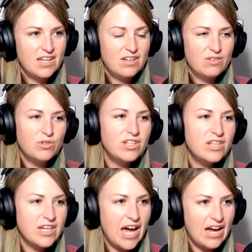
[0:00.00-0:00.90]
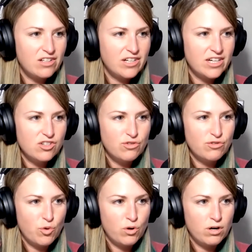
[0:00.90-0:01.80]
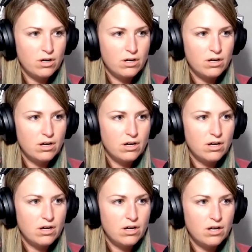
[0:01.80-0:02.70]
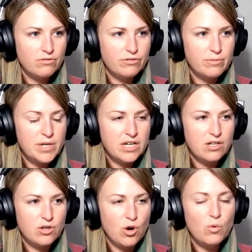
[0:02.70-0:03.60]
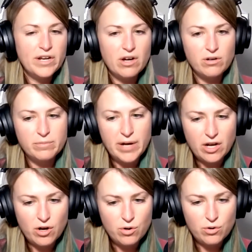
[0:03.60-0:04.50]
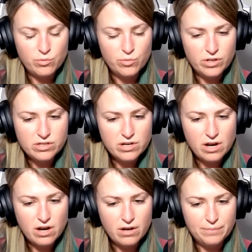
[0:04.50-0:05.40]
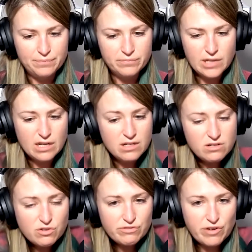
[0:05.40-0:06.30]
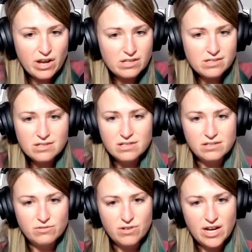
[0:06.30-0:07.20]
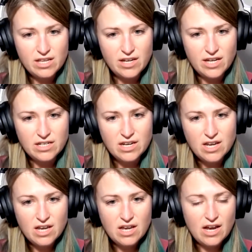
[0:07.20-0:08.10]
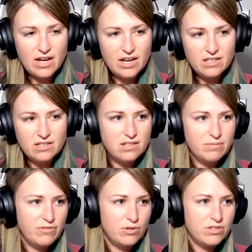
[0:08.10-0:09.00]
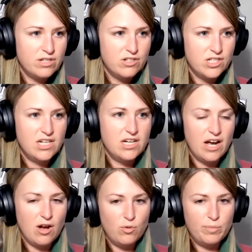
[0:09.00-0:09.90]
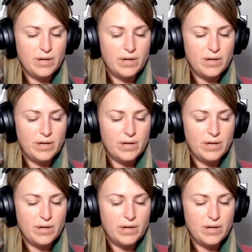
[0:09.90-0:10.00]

the catalyst for me going out on my own was industry friends, right? Like I had some folks that just needed help.